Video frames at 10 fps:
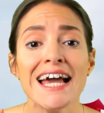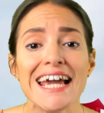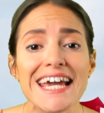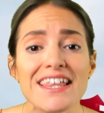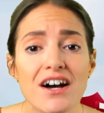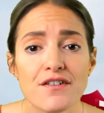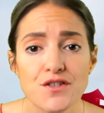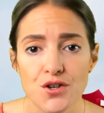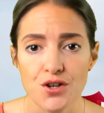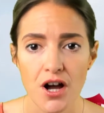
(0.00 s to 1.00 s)
enough
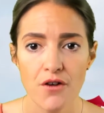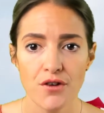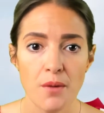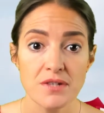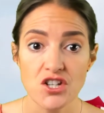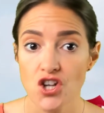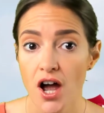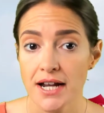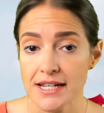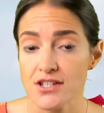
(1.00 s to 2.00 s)
to cover up the
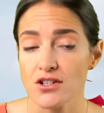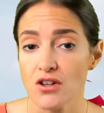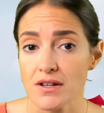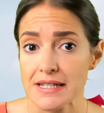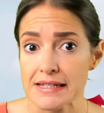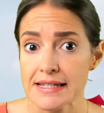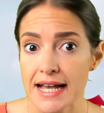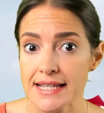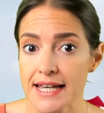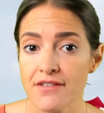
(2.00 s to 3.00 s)
Chinese losses
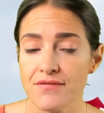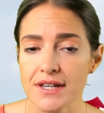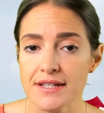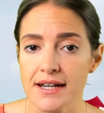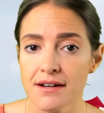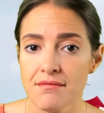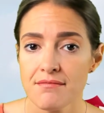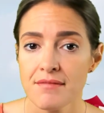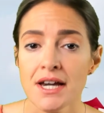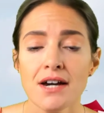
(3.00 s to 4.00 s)
at Nvidia.
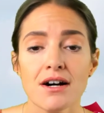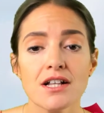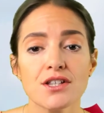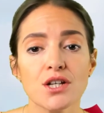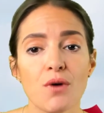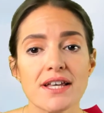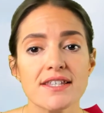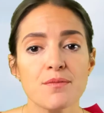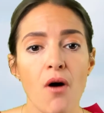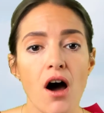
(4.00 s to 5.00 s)
The US
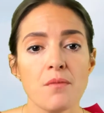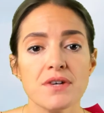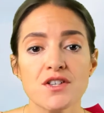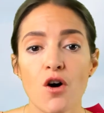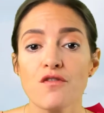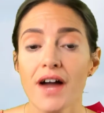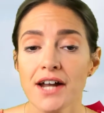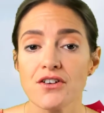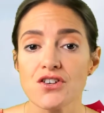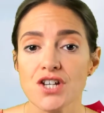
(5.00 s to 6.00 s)
Department of
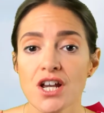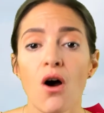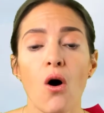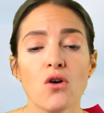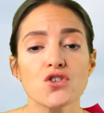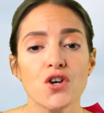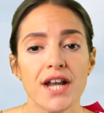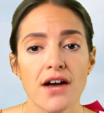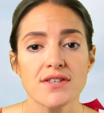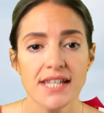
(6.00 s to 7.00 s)
Energy also
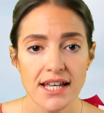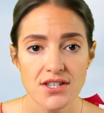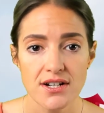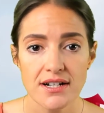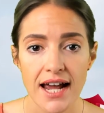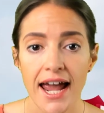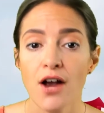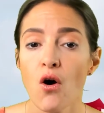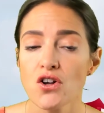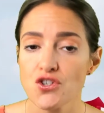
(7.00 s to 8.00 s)
announced yesterday a
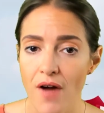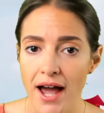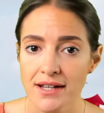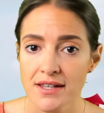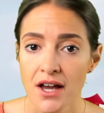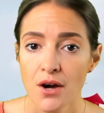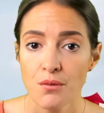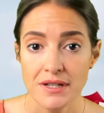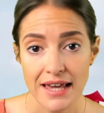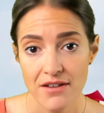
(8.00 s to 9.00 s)
contract
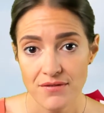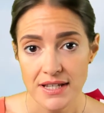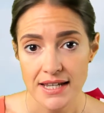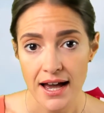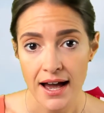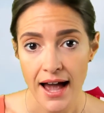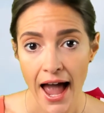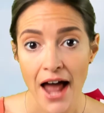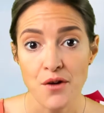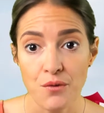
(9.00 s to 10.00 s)
with Nvidia
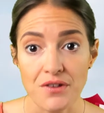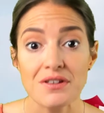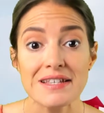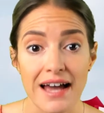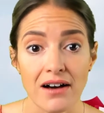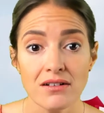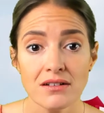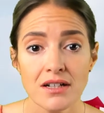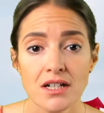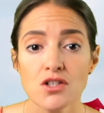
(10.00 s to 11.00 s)
and with
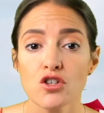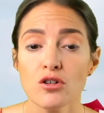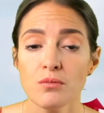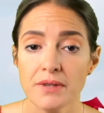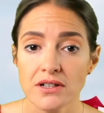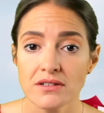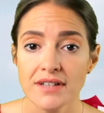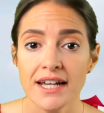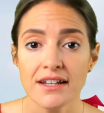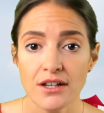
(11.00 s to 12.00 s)
Dell to build
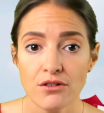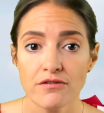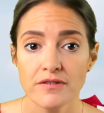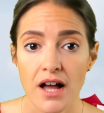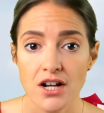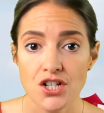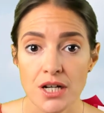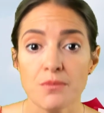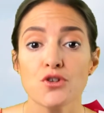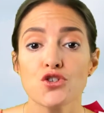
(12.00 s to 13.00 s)
a new
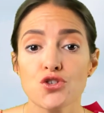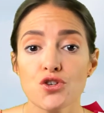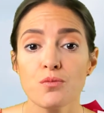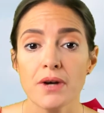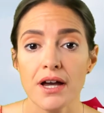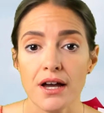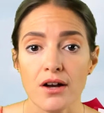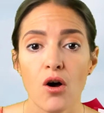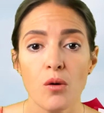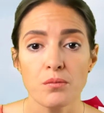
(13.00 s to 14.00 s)
flagship
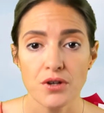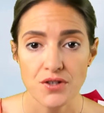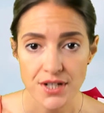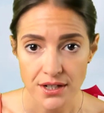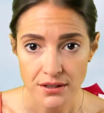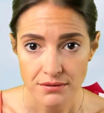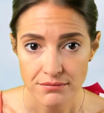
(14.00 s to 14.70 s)
supercomputer